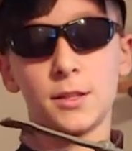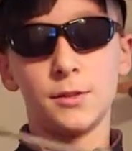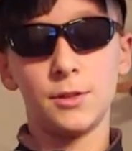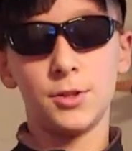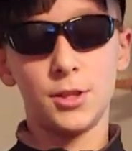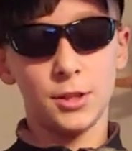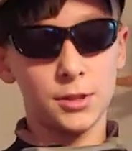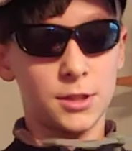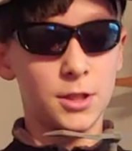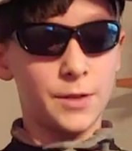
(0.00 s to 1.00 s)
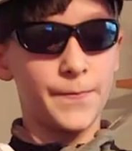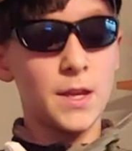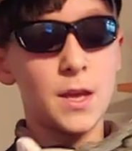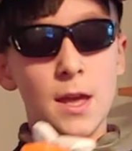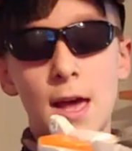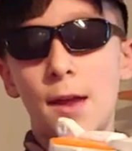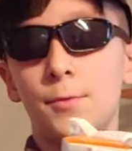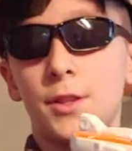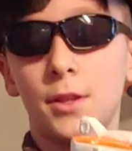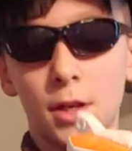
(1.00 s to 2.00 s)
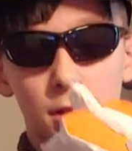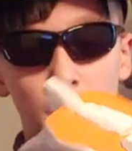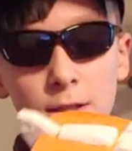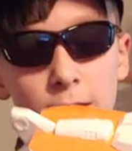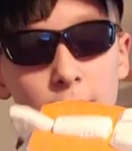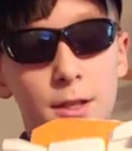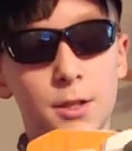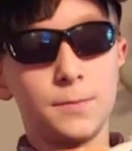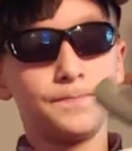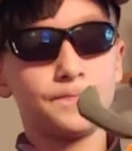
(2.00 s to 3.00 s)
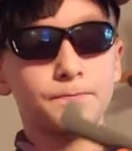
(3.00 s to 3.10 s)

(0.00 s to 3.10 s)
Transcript: So it really looks good. And with the claw right there,